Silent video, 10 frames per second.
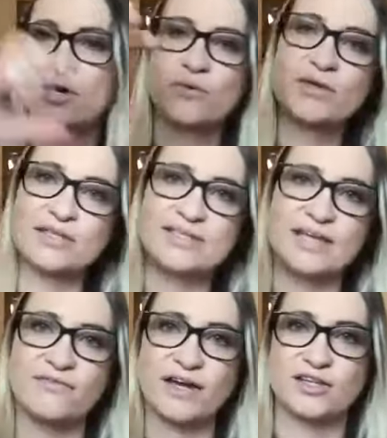with the
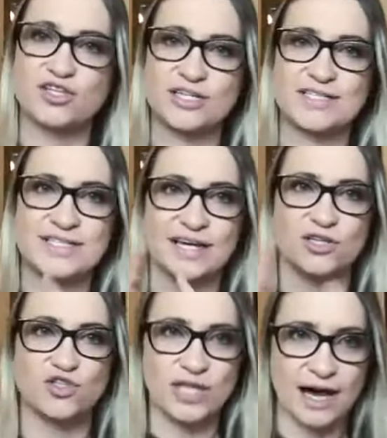self-antigen sticking
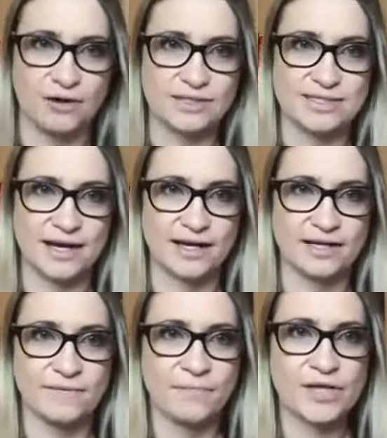to the outside.
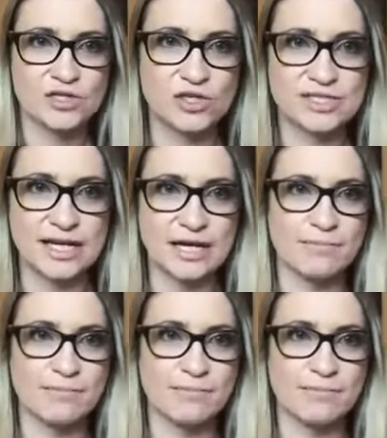So it's like a